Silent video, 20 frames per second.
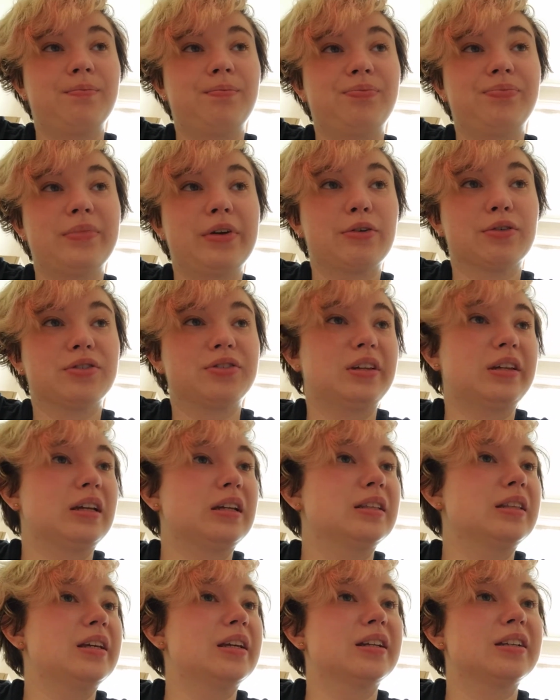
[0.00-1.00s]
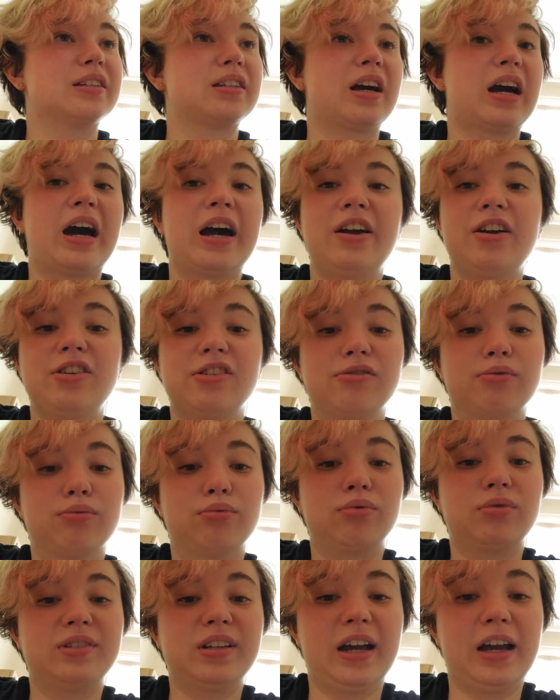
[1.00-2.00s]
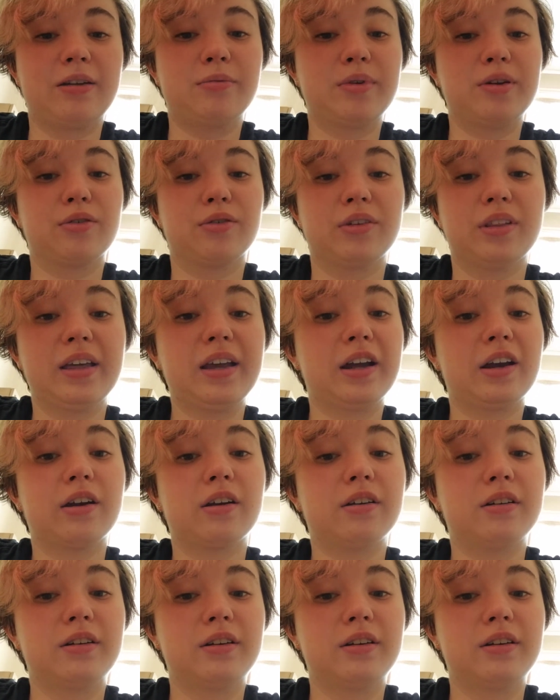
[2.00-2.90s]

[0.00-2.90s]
They were singing the entire time we were there.